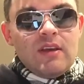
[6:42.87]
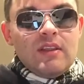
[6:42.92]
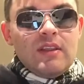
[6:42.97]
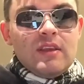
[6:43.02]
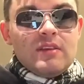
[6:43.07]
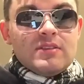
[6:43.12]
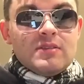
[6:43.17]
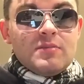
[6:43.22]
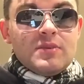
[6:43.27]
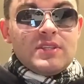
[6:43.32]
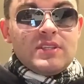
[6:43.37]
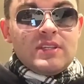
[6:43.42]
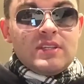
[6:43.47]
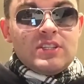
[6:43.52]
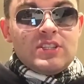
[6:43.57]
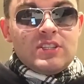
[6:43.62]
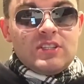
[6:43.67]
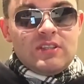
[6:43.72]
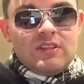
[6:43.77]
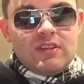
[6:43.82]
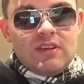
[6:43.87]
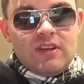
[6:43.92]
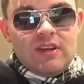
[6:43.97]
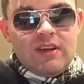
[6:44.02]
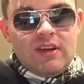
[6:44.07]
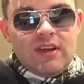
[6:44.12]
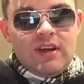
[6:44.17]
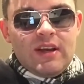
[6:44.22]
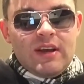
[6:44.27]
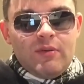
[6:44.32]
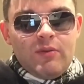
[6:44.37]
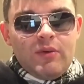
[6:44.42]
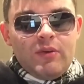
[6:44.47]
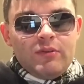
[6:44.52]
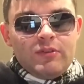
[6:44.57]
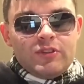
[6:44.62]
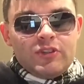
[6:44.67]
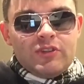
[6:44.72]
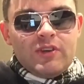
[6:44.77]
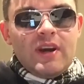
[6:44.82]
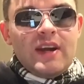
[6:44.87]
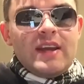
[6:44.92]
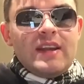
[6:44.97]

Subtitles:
there's a petition. I will try